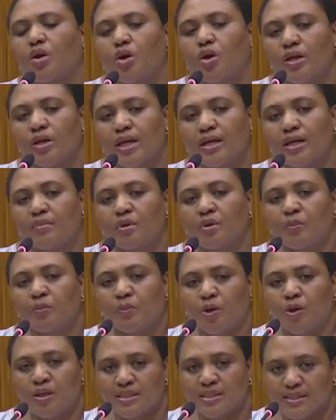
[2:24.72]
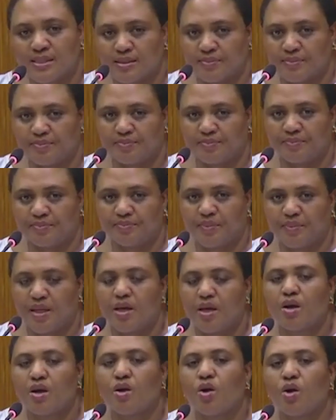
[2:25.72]
Honourable Paulsen,
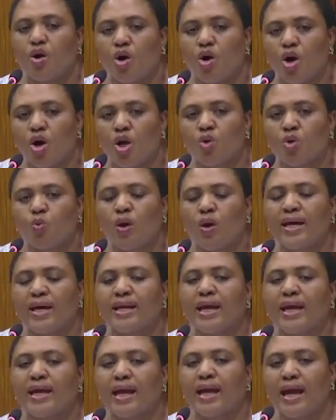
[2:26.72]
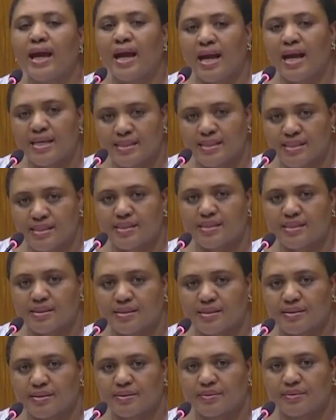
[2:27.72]
all what I
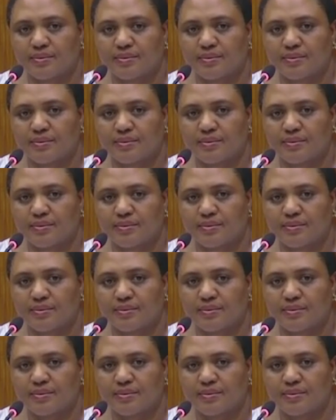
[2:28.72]
asked